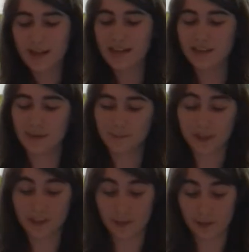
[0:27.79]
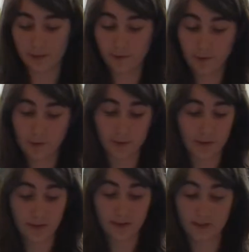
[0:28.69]
His subjects are diverse, but
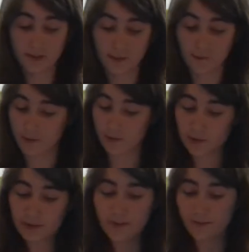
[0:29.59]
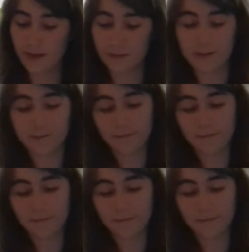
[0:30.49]
of a certain refinement.